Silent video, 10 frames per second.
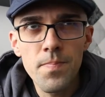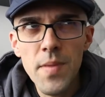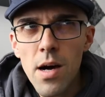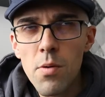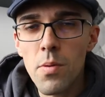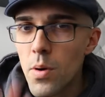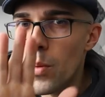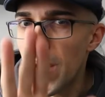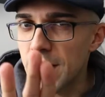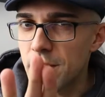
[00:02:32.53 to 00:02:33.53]
Now,
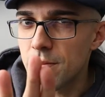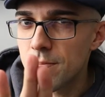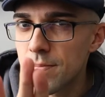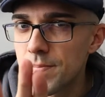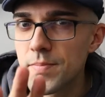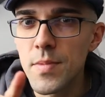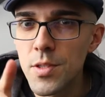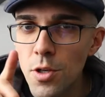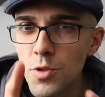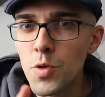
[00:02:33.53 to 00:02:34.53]
wait,
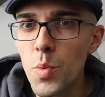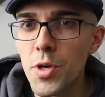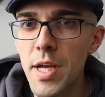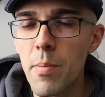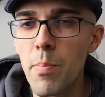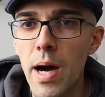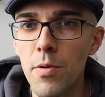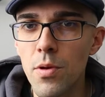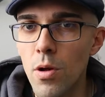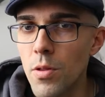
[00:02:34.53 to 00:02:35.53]
don't you worry
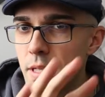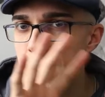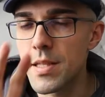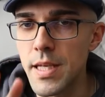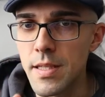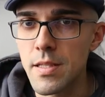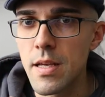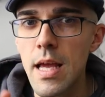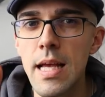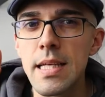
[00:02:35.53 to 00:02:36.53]
about all these things.
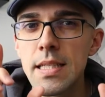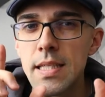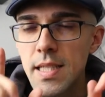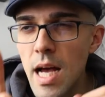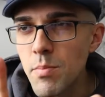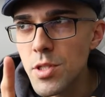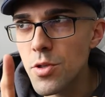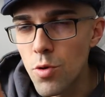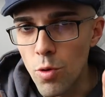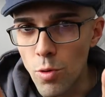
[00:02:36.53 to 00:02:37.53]
Some
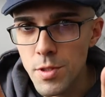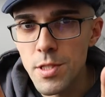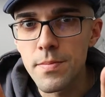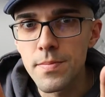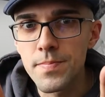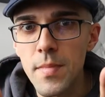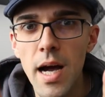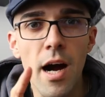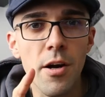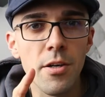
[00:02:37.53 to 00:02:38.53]
schools
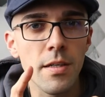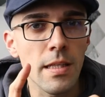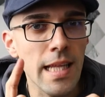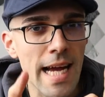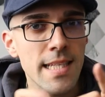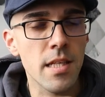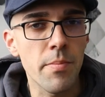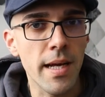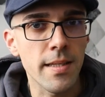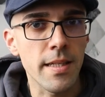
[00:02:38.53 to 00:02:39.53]
are less
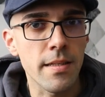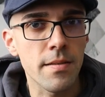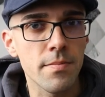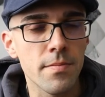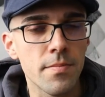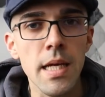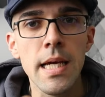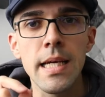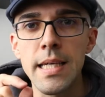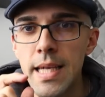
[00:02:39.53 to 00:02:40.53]
demanding.
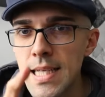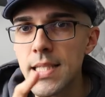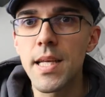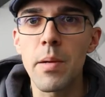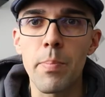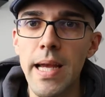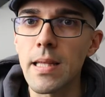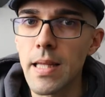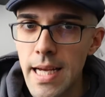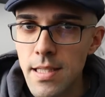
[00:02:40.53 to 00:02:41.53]
Yes, they
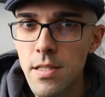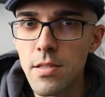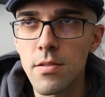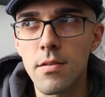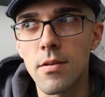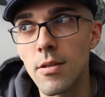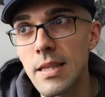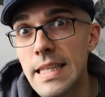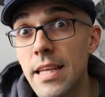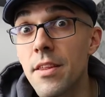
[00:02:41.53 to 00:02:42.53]
pay less,
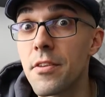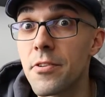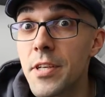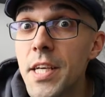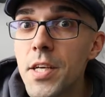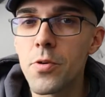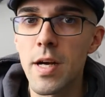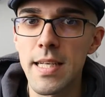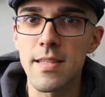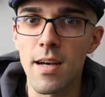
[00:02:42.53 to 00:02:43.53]
only
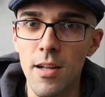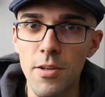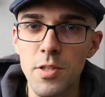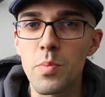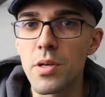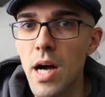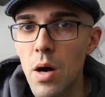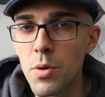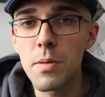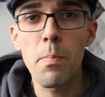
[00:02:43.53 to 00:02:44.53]
$3 per
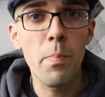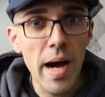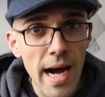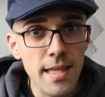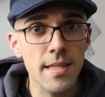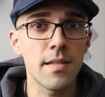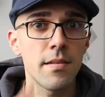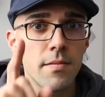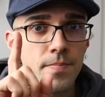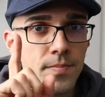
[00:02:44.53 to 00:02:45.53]
hour, but
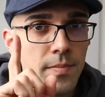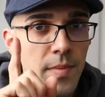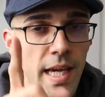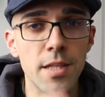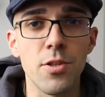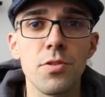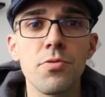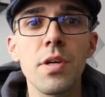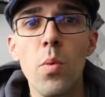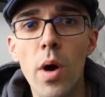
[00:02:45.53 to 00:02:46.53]
they
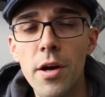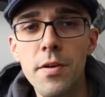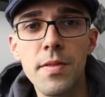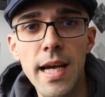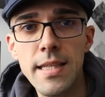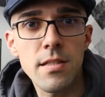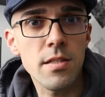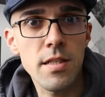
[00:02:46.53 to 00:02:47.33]
don't require that